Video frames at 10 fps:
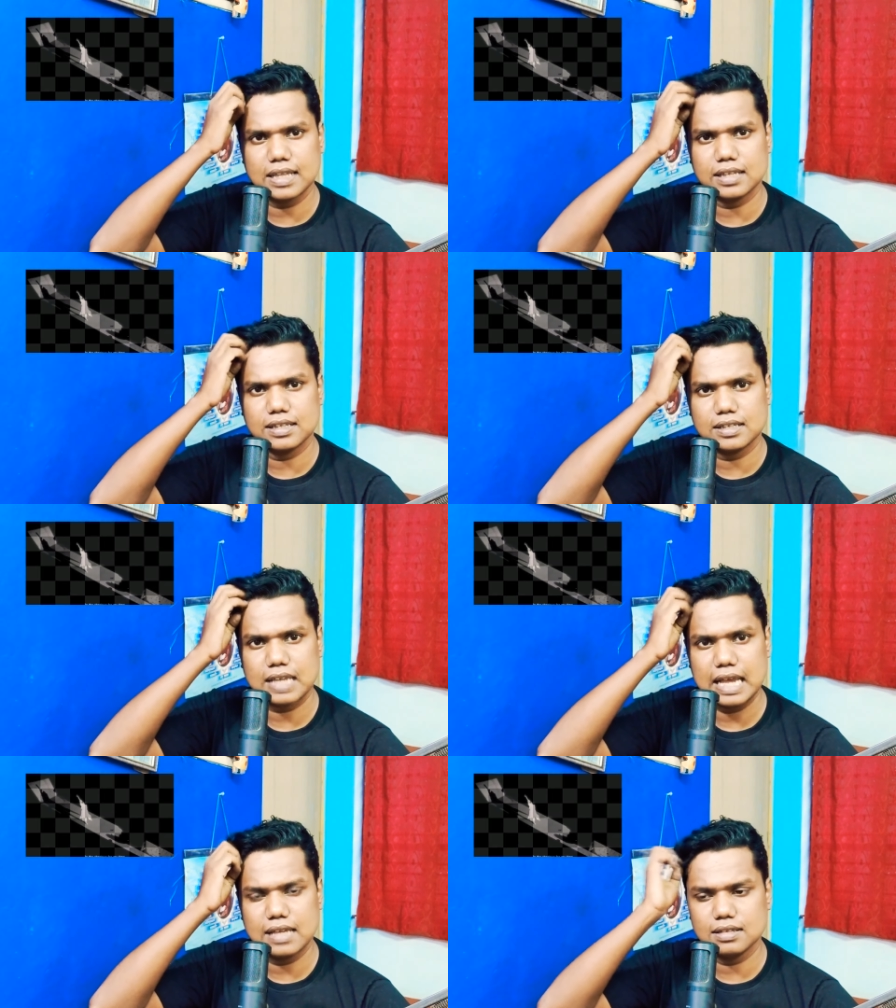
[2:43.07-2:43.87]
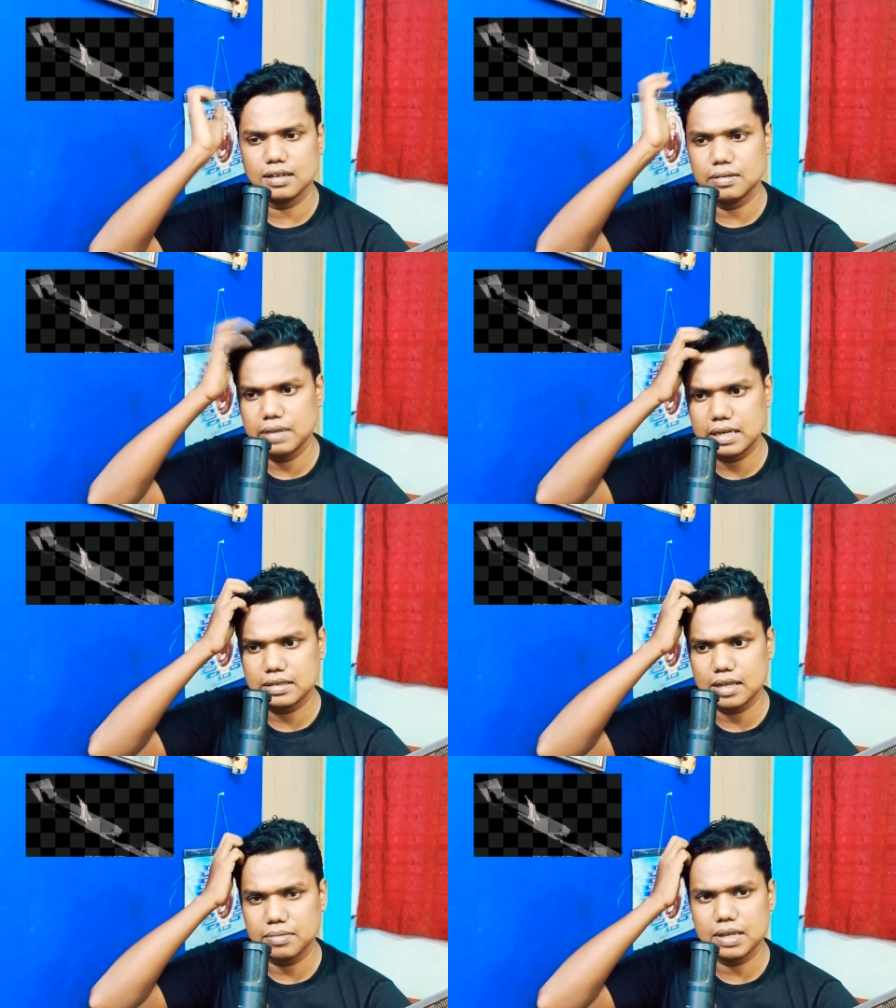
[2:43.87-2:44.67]
I think this cancer meaning
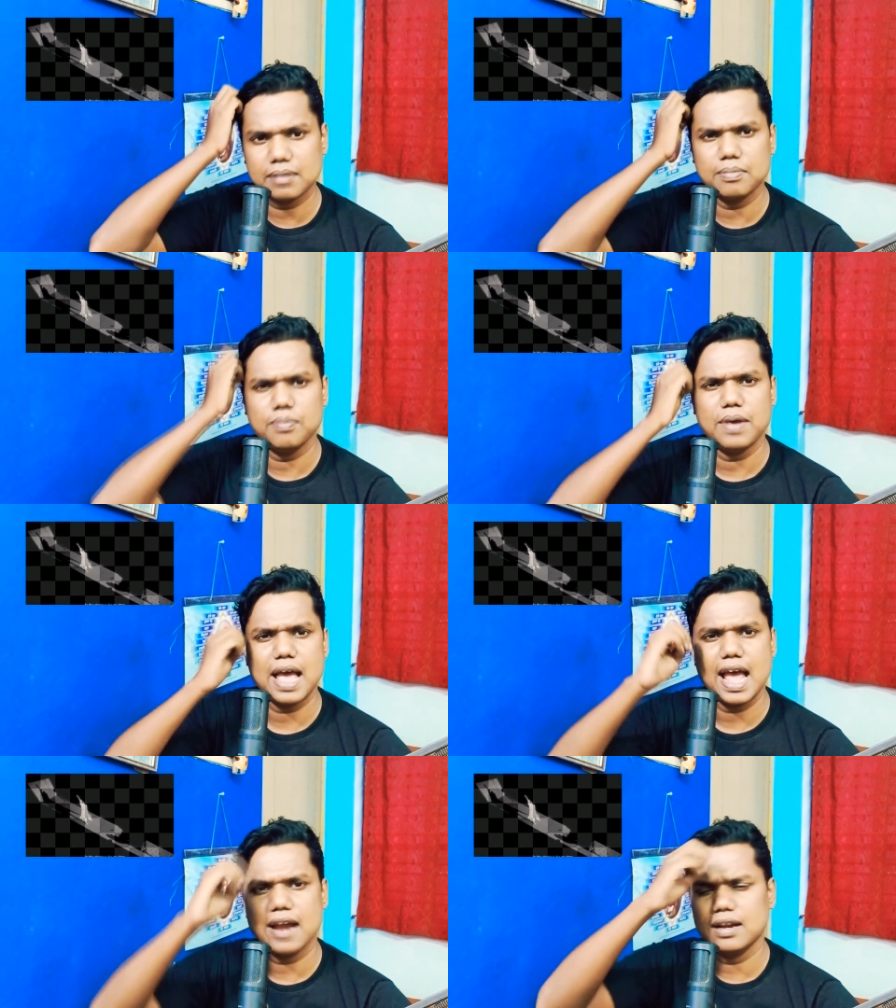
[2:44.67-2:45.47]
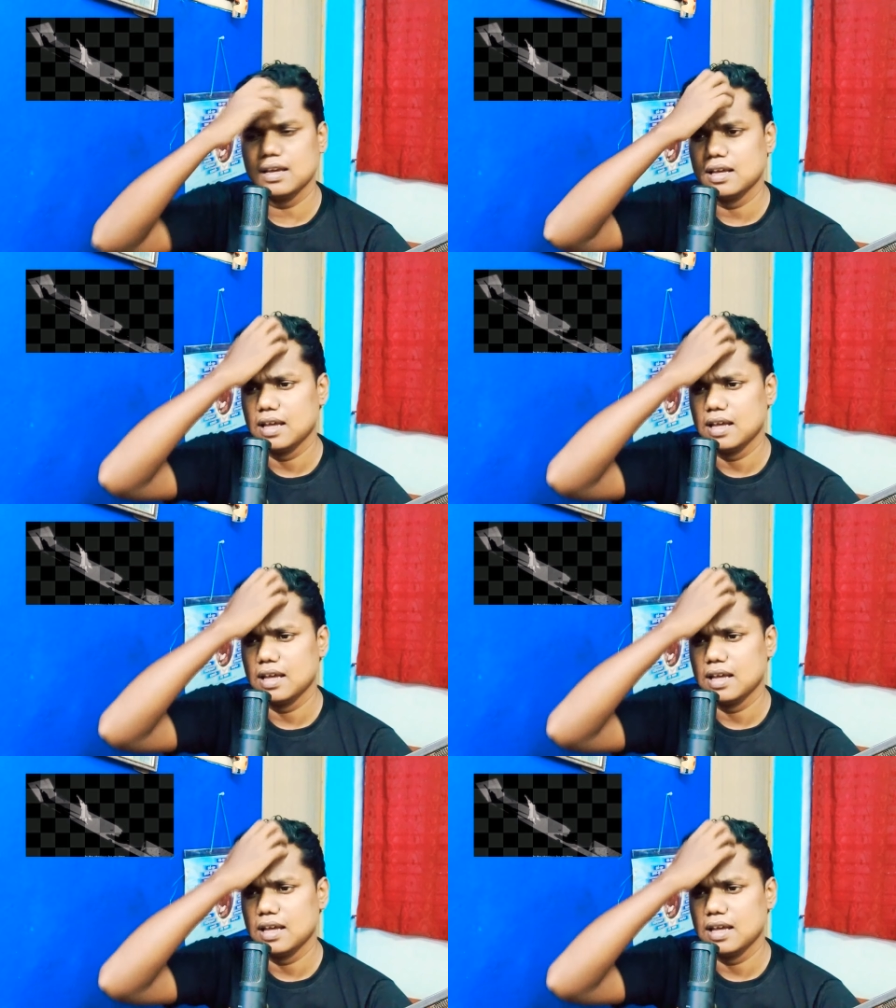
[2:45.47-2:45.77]
something bad